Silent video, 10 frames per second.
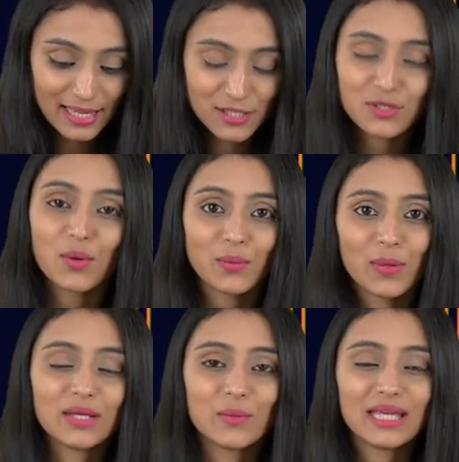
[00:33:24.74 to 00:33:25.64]
So don't
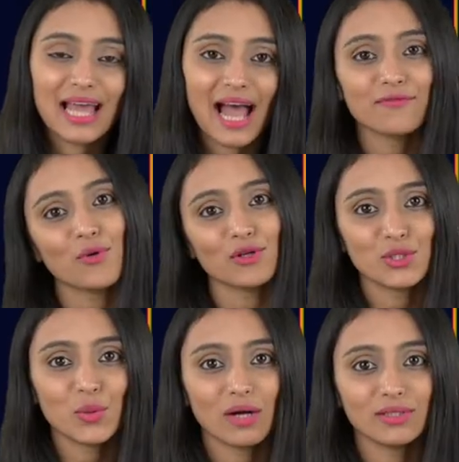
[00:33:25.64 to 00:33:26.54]
worry. We have got
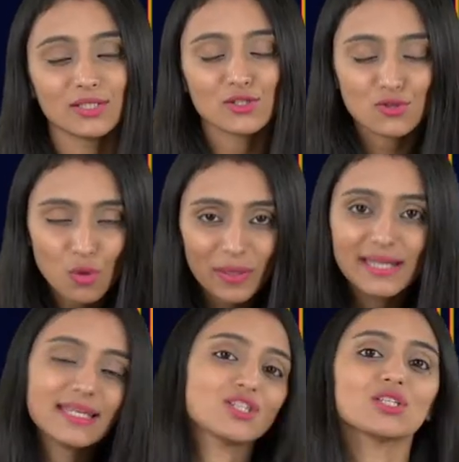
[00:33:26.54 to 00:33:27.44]
you covered. So
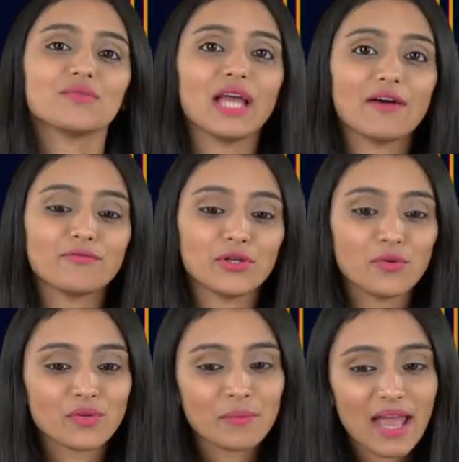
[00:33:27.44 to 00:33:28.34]
many sessions we have for
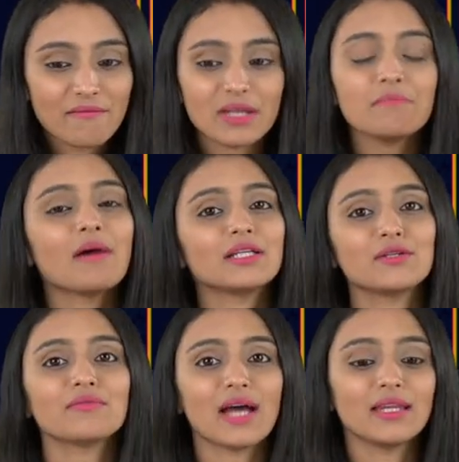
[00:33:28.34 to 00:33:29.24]
you from every Monday
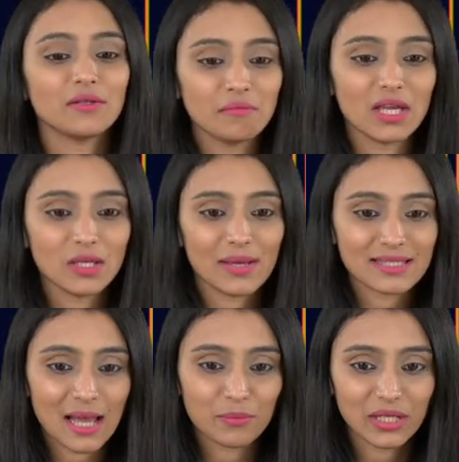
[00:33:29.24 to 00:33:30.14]
to Friday to make you
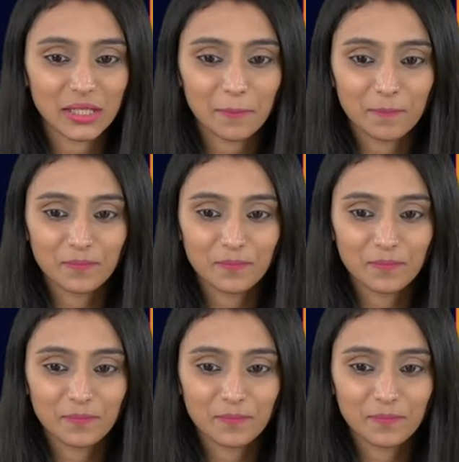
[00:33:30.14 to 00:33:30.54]
exam ready.